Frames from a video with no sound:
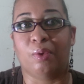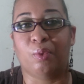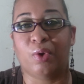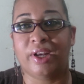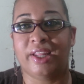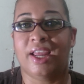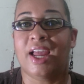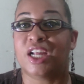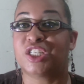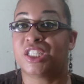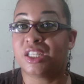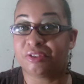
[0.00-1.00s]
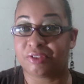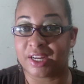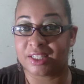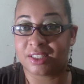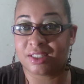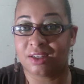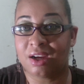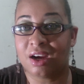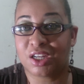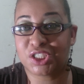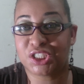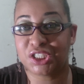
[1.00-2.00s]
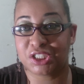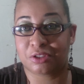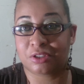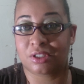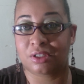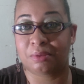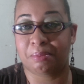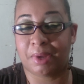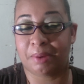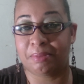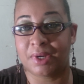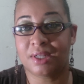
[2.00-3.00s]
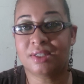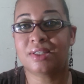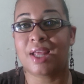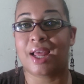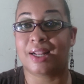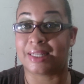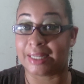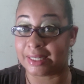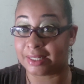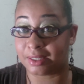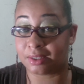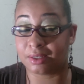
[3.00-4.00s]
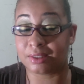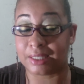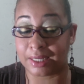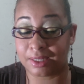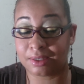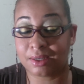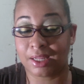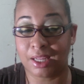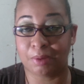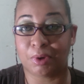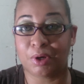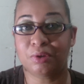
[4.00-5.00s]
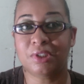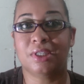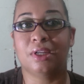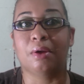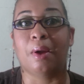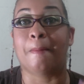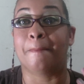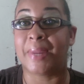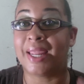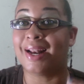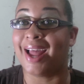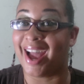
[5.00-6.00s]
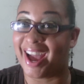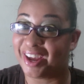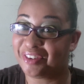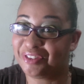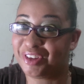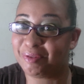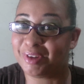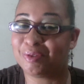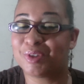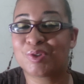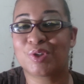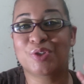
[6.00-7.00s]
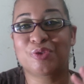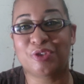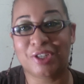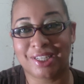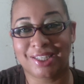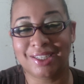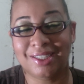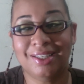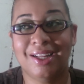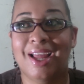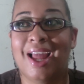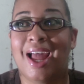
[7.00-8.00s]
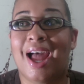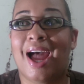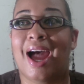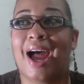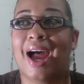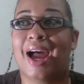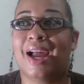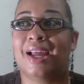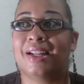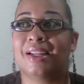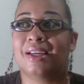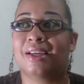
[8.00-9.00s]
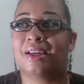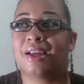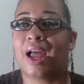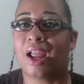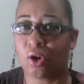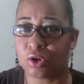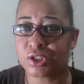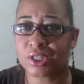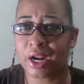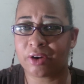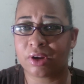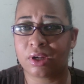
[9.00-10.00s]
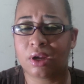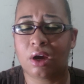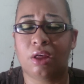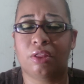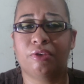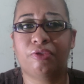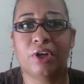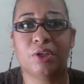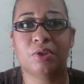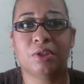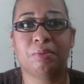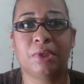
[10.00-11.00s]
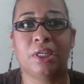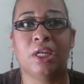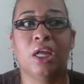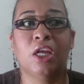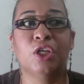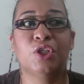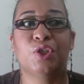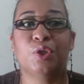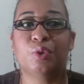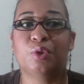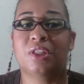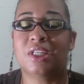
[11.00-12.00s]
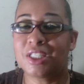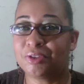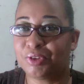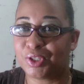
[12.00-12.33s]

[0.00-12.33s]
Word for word: one year and she invited her church members and they did they came out male and female which was really good and I also carry other friends with me. So this